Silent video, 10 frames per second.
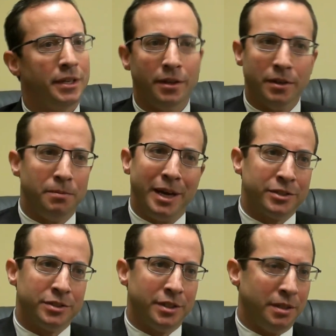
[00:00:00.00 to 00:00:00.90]
here in
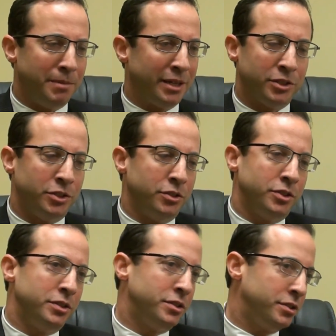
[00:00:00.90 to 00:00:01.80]

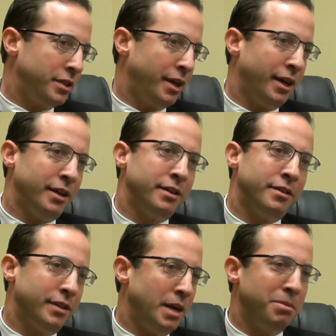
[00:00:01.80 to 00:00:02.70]
Massachusetts,
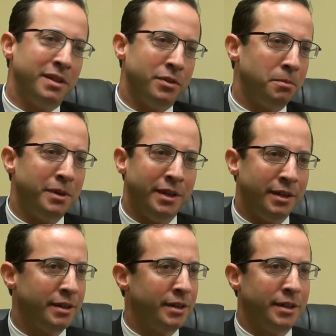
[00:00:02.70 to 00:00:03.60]
and I believe he'll
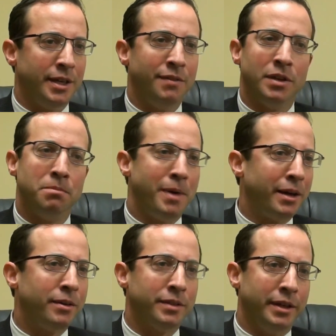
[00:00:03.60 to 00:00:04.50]
be even a
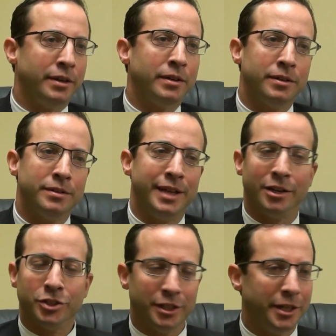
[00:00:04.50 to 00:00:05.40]
better leader
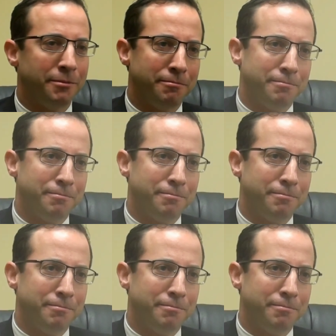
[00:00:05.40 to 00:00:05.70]
nationally.